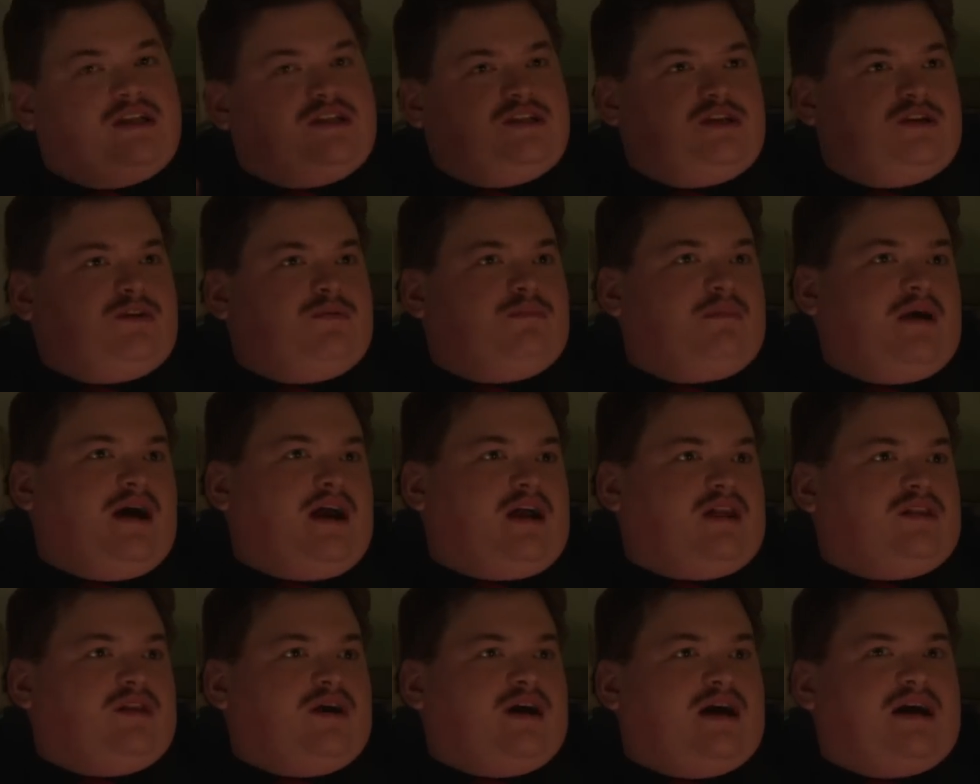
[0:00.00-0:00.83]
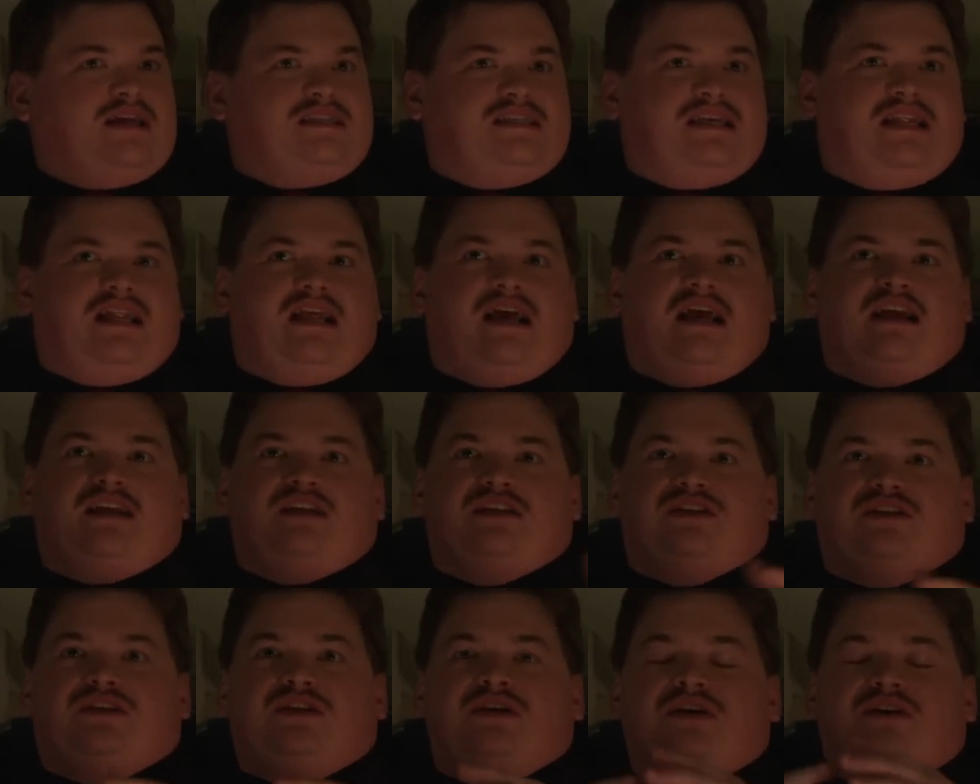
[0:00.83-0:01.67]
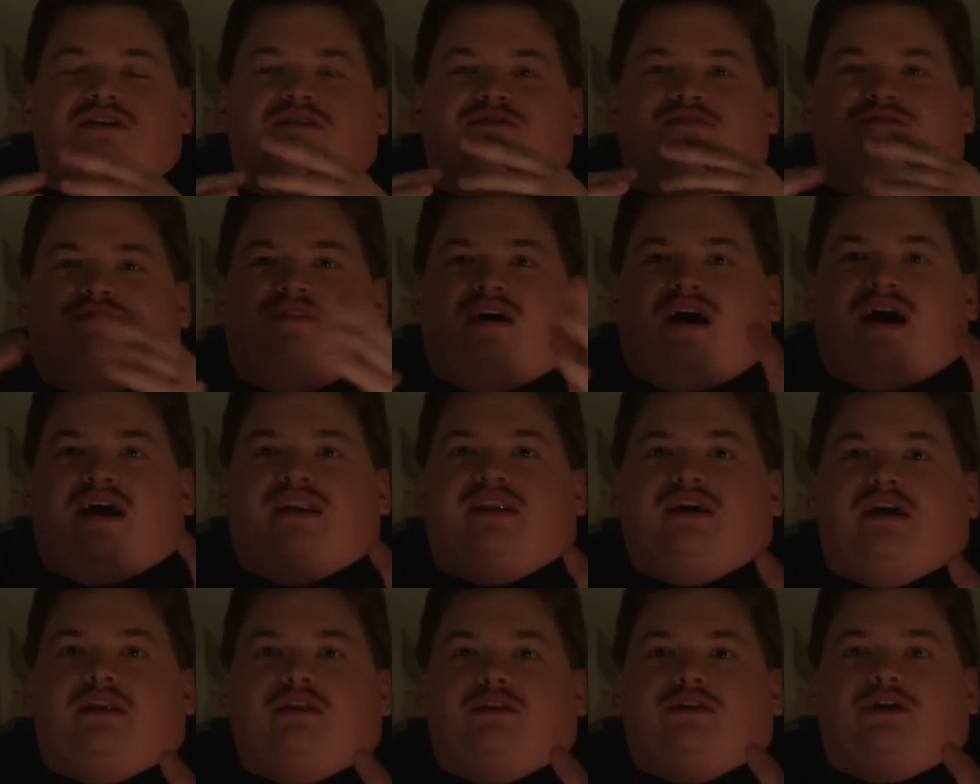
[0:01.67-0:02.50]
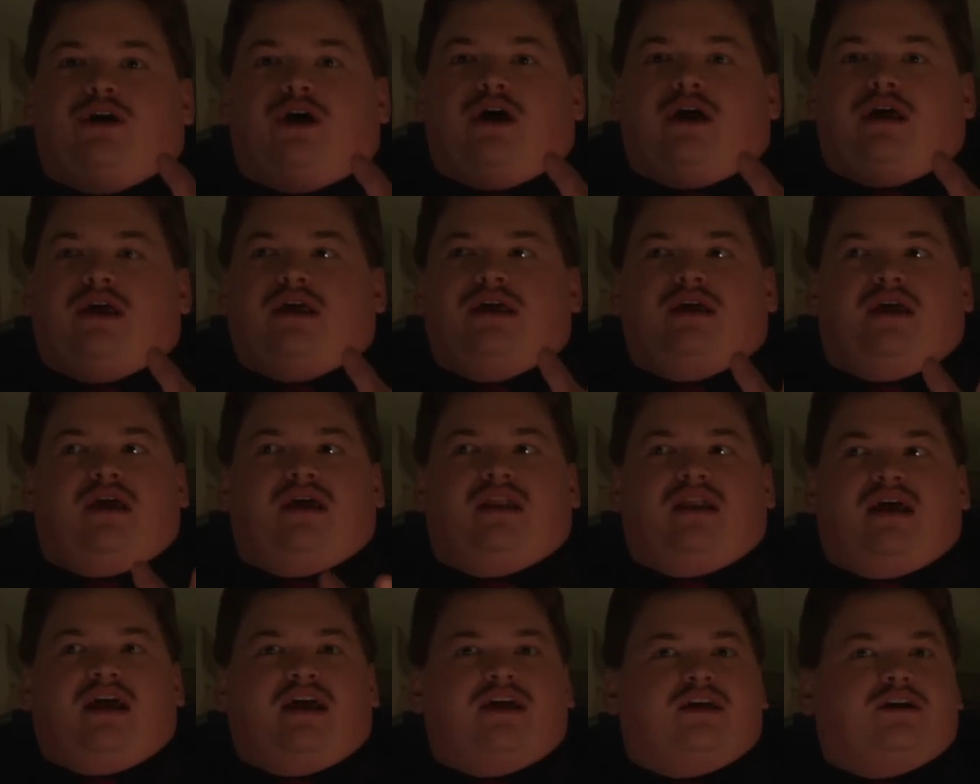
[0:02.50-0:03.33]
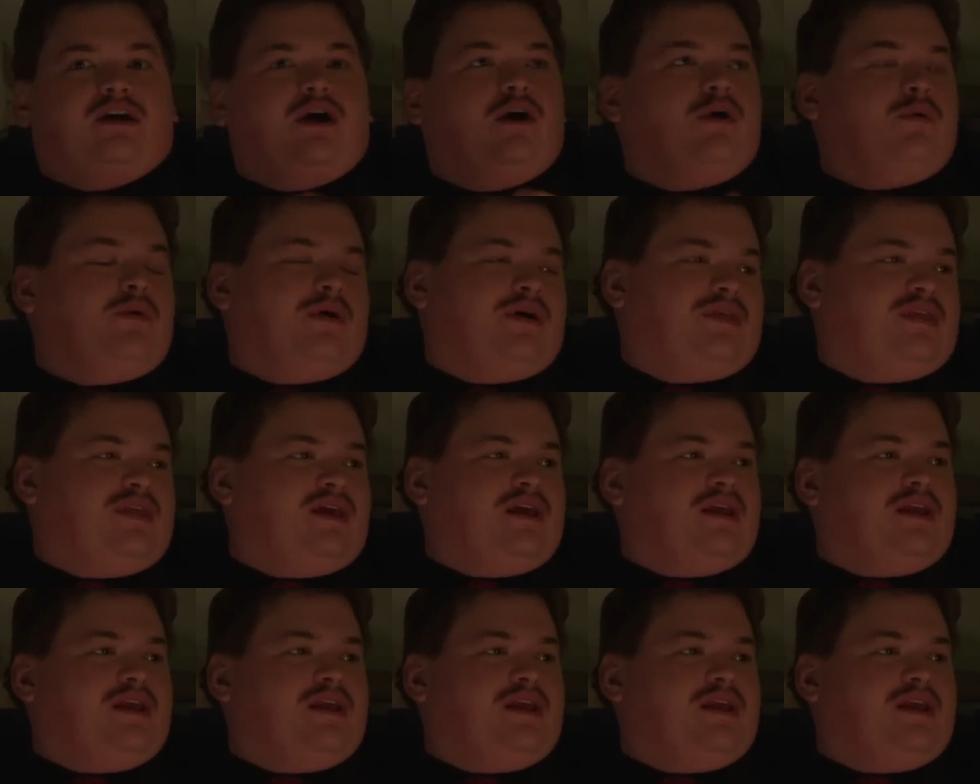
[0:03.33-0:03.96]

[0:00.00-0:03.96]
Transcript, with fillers: into my closet and I just find a look and I go with